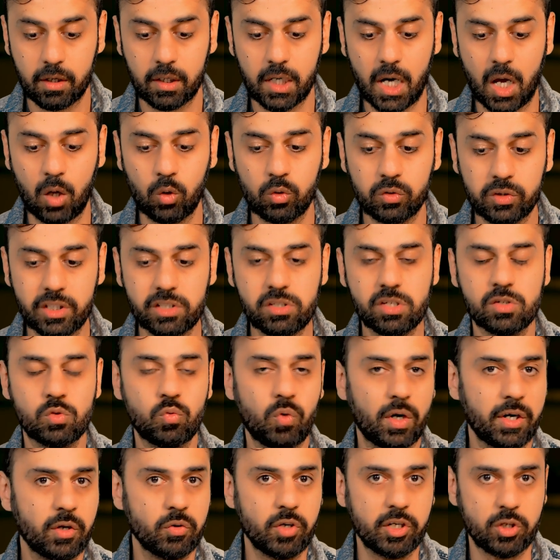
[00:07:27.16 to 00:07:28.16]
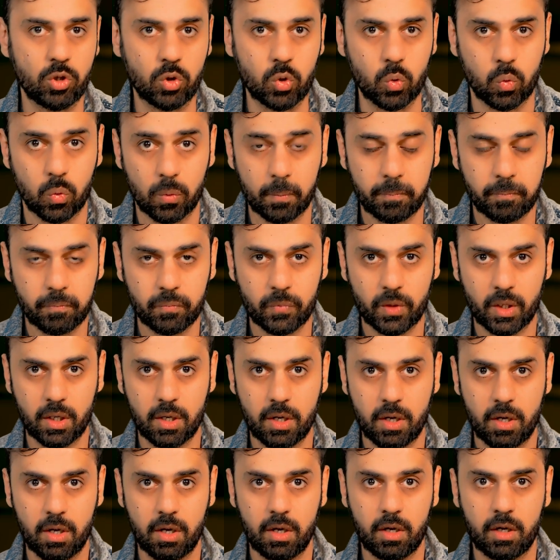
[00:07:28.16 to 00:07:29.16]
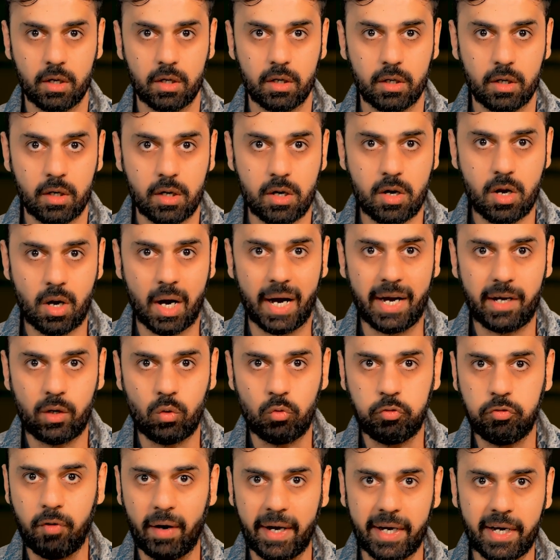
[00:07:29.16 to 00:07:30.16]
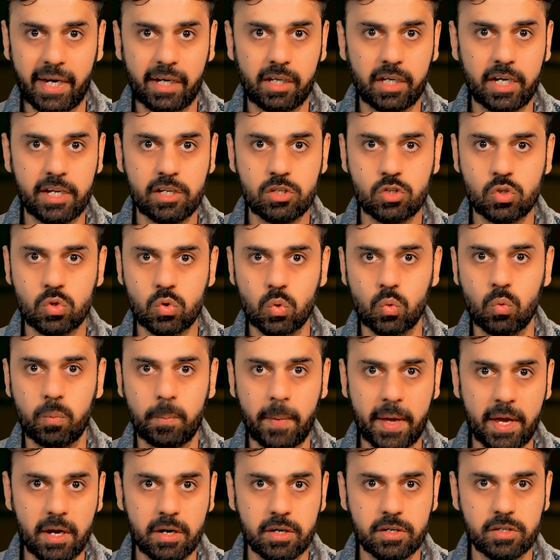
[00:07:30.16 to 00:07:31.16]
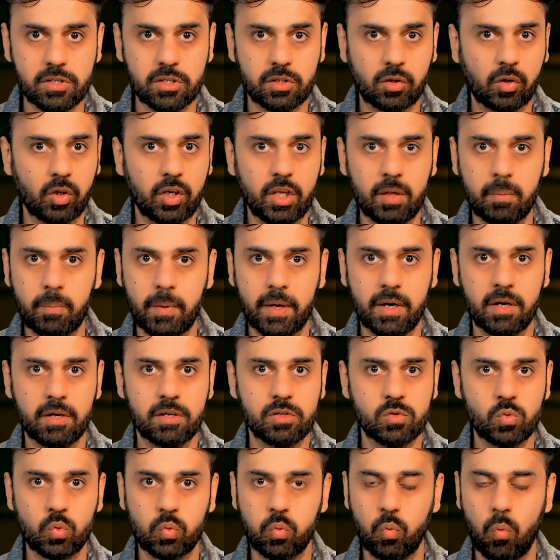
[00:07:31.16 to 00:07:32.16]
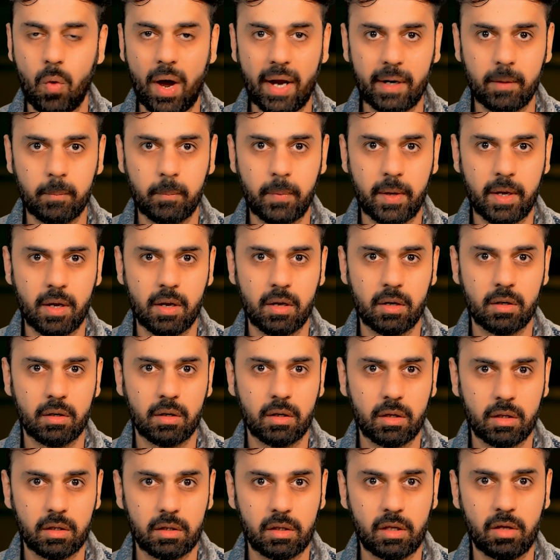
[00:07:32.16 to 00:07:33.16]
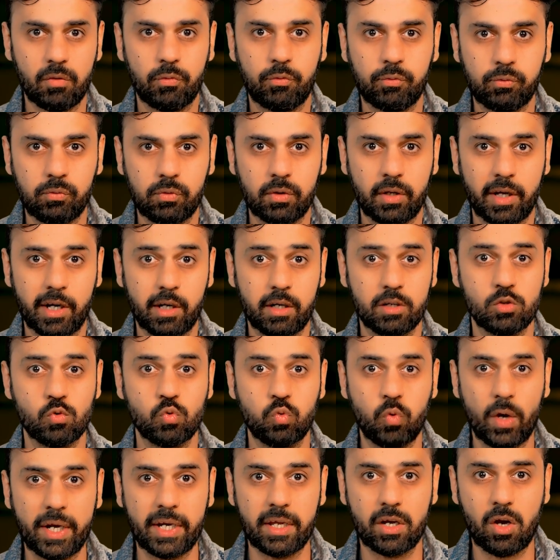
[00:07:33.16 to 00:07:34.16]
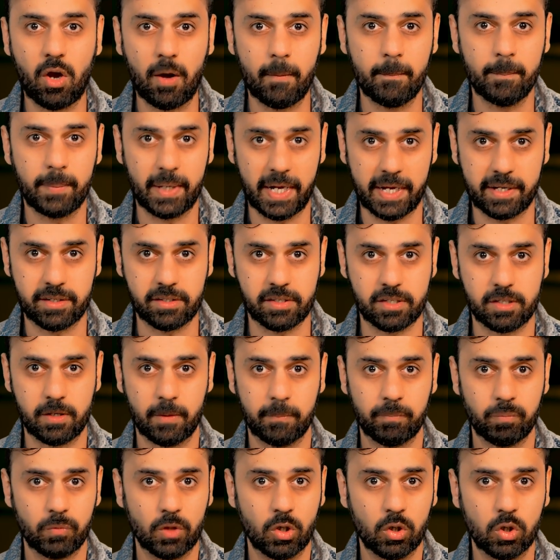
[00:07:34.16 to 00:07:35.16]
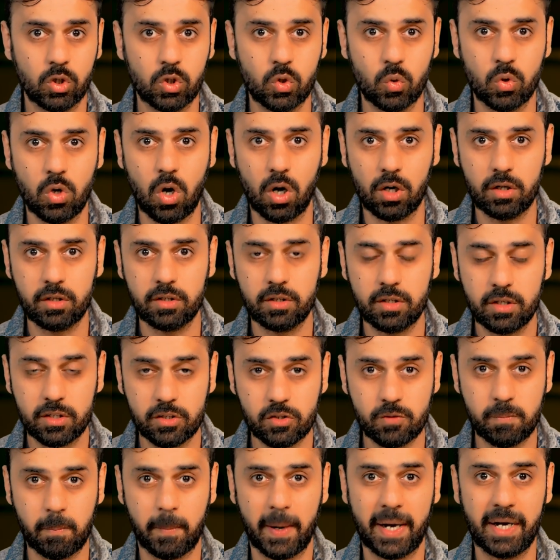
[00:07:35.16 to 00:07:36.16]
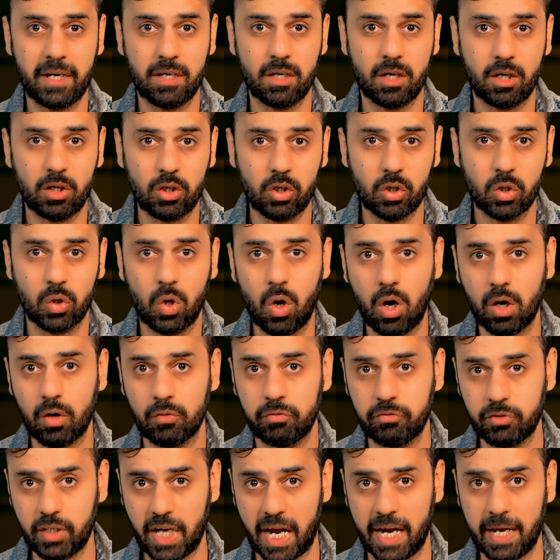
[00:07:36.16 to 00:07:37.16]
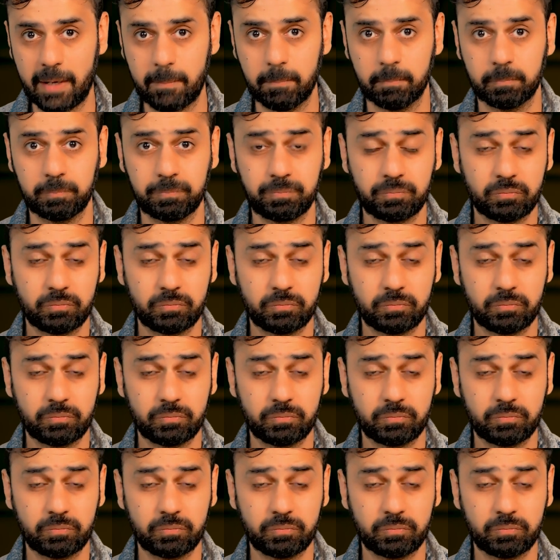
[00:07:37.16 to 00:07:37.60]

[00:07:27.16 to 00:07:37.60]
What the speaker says: Now this is what you need to do. Try to find at least 2 pairs, 3 pairs, 1 pair if it is very complex. Do not spend a lot of time